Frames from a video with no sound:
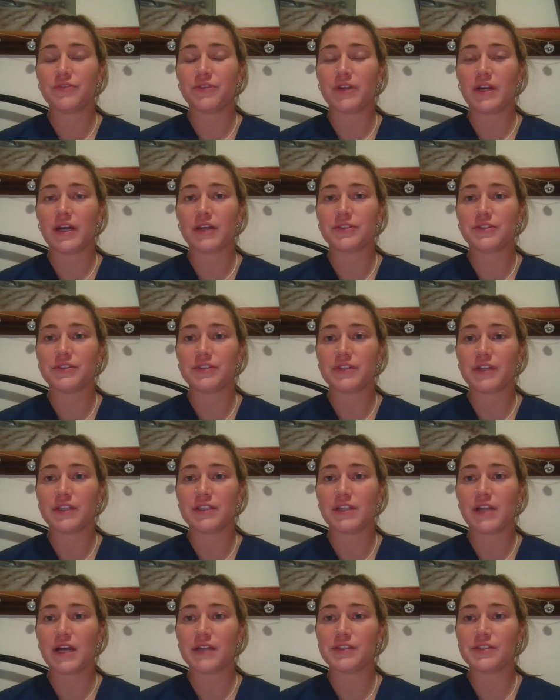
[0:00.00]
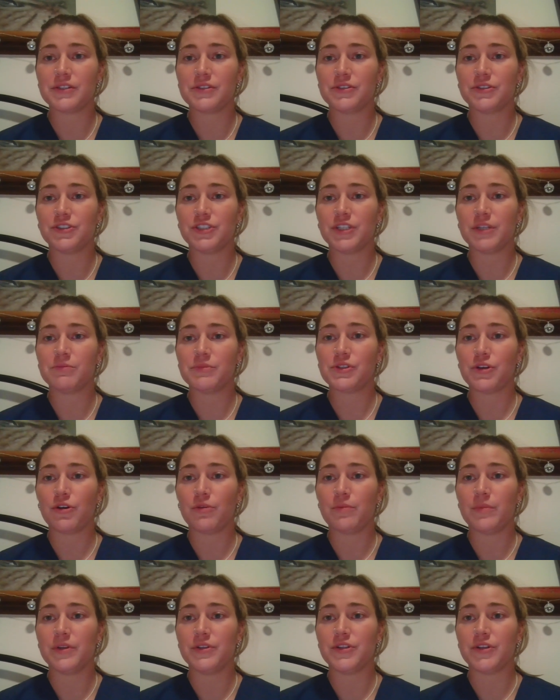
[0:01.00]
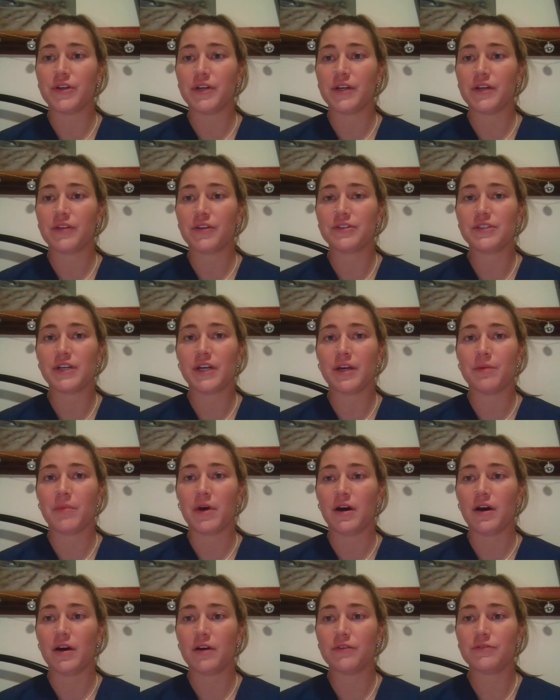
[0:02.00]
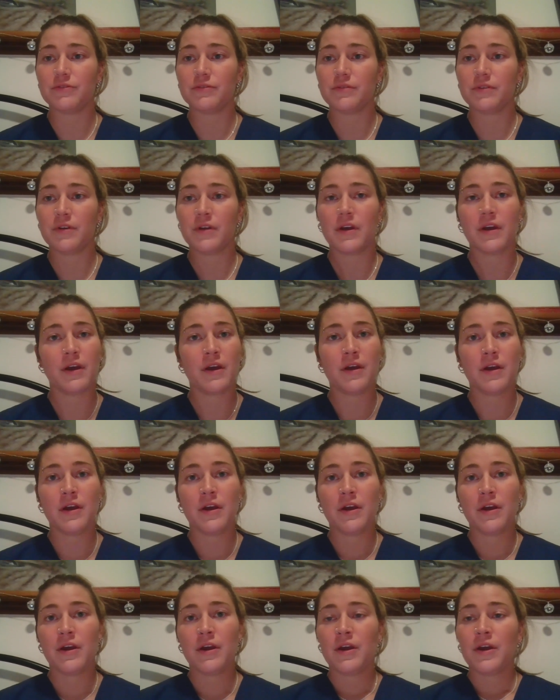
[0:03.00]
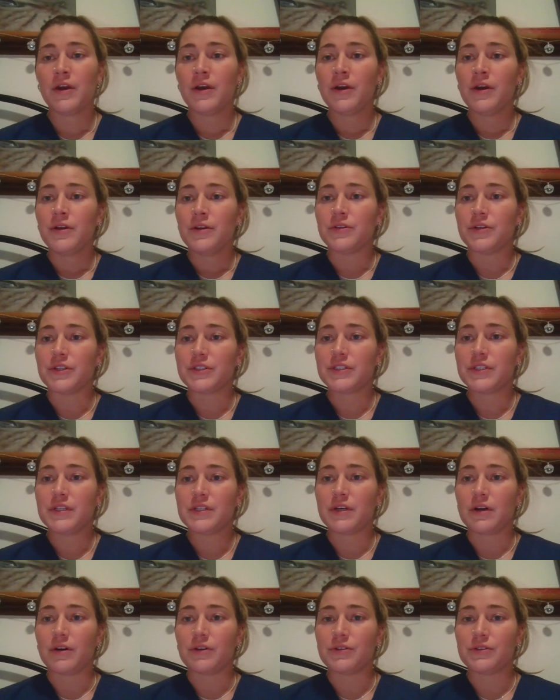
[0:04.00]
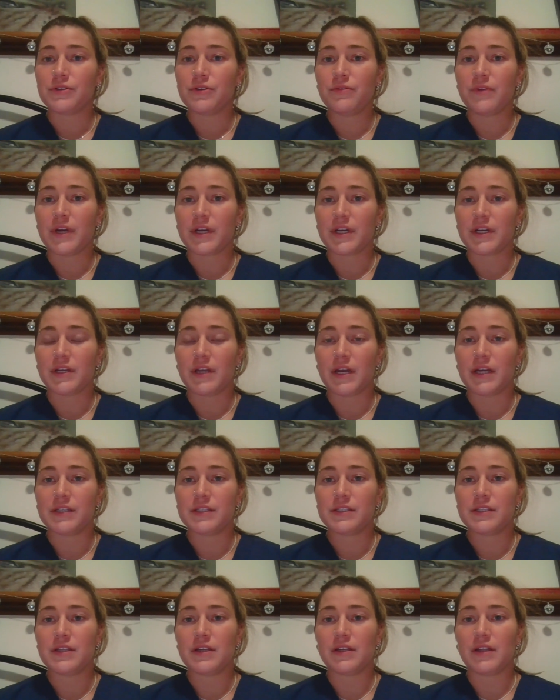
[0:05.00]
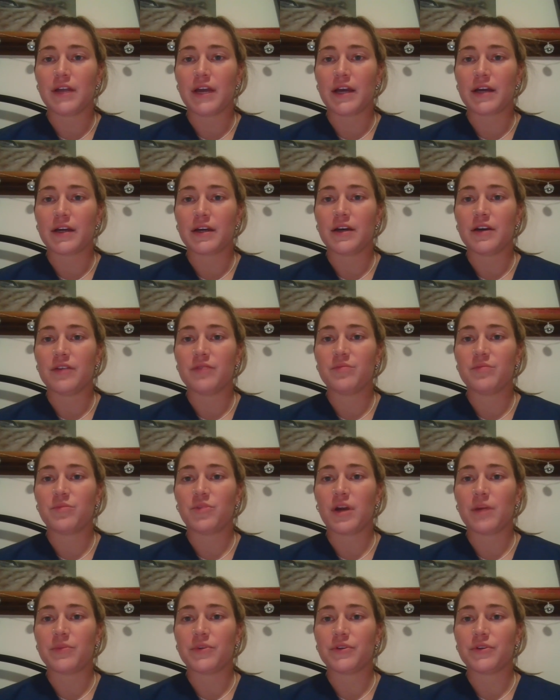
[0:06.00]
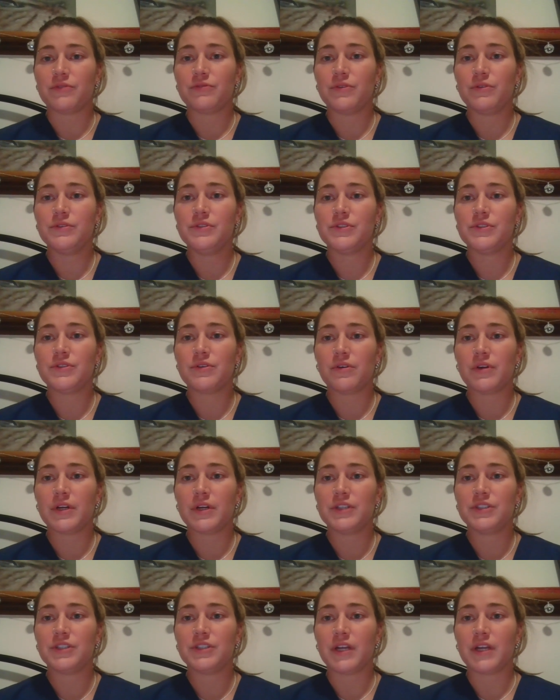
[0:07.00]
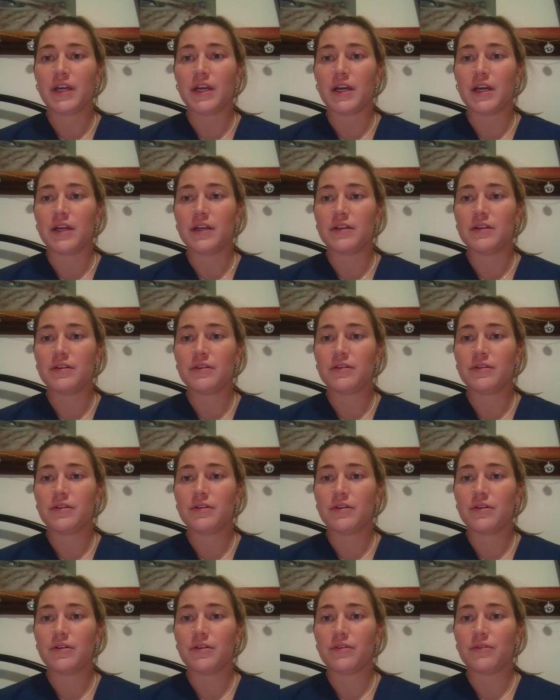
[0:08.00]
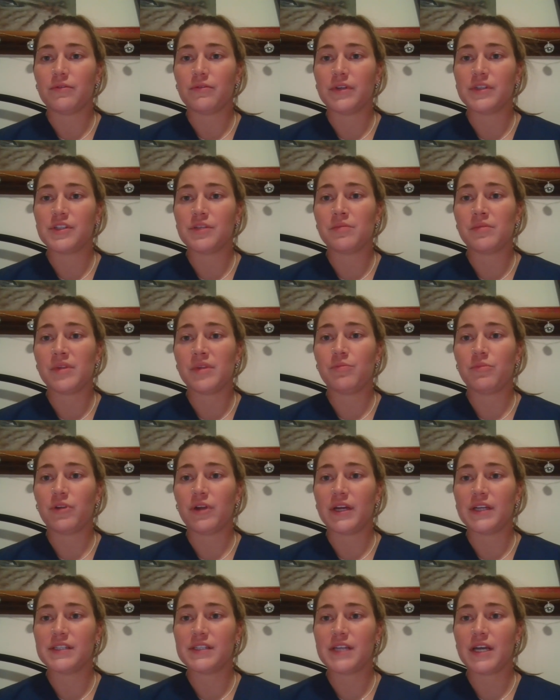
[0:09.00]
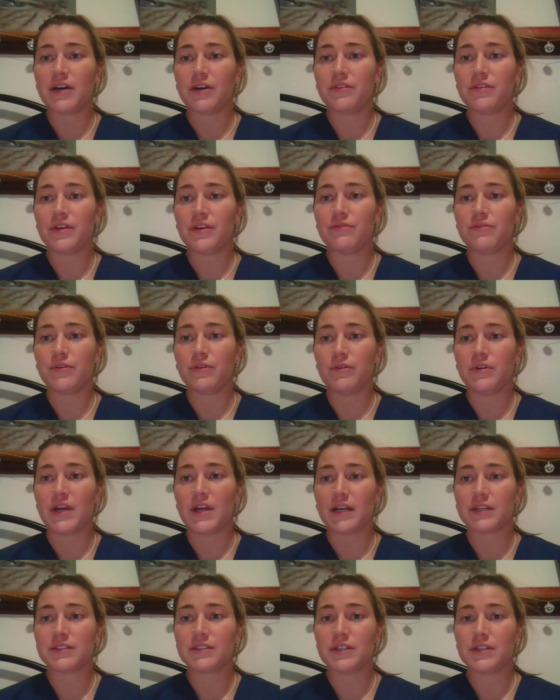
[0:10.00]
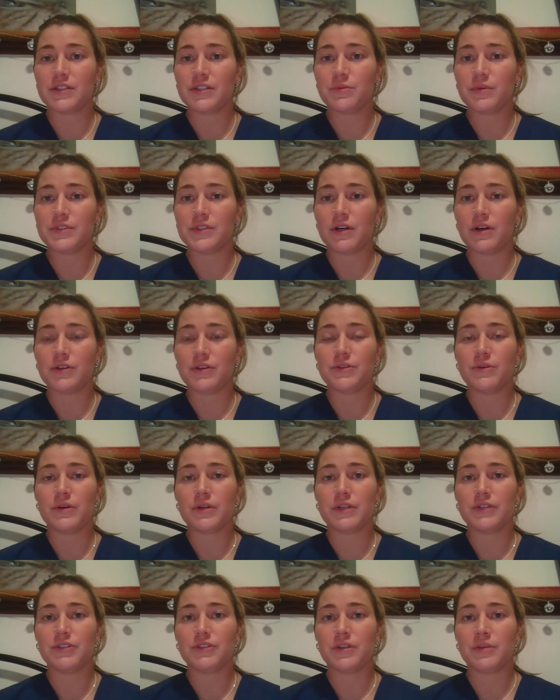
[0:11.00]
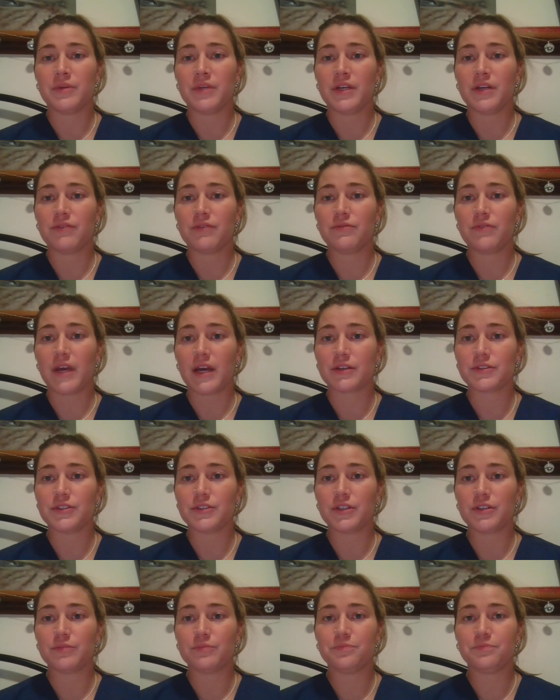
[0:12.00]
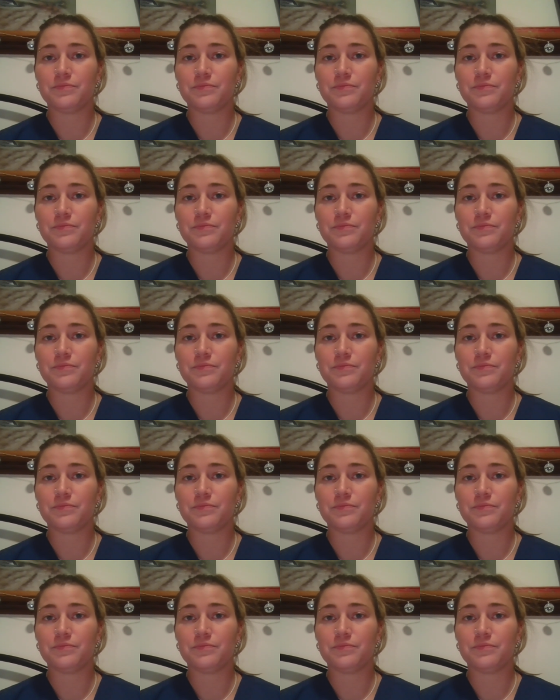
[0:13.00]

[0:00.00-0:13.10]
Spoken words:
for exercise classes or gyms open during their time off. Nurses also recognized the lack of proper food storage, and reasonably priced healthy food access was also a contributing factor.